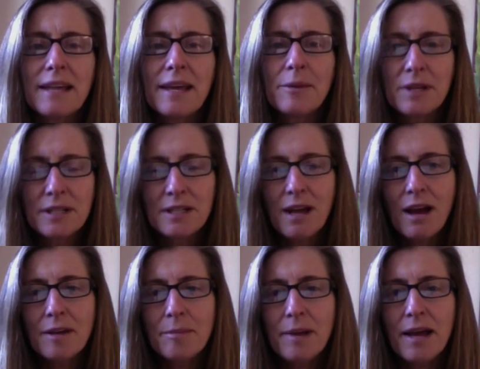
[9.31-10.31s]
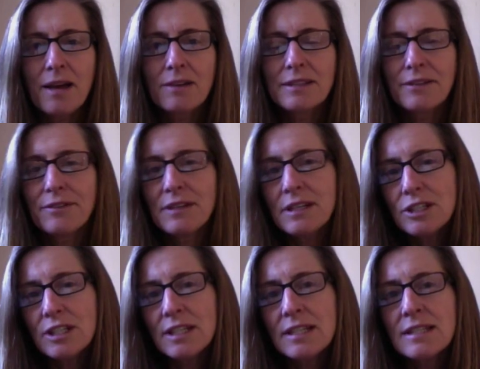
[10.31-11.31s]
and we're going to talk about
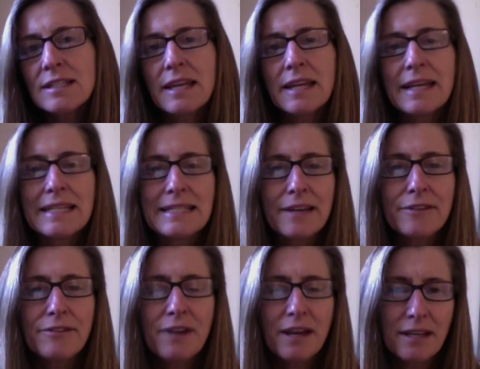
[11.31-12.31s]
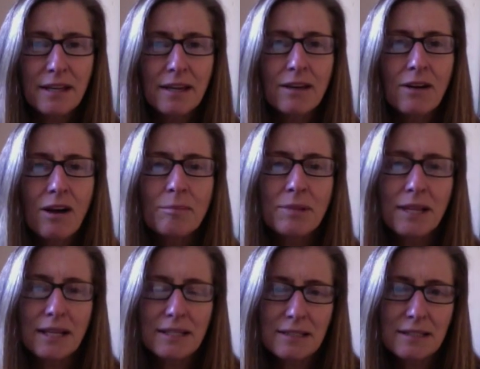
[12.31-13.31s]
definitions and identifying
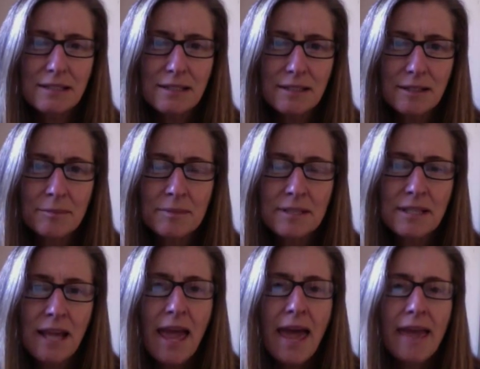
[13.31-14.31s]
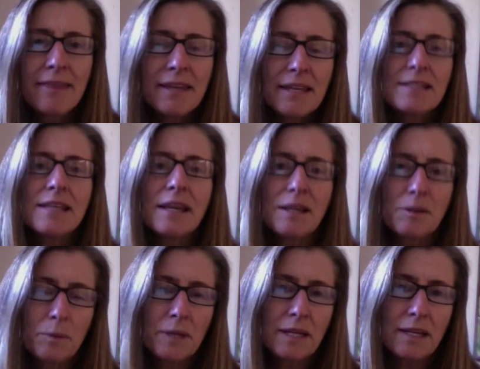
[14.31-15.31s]
complex systems, and then in the second
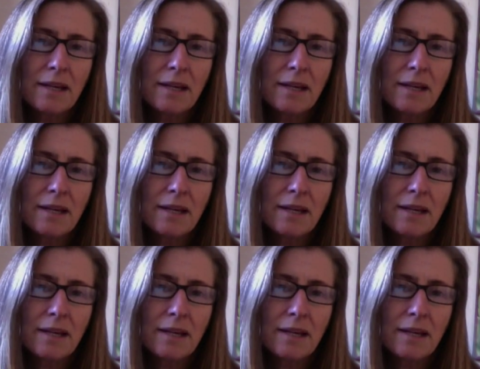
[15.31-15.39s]
week,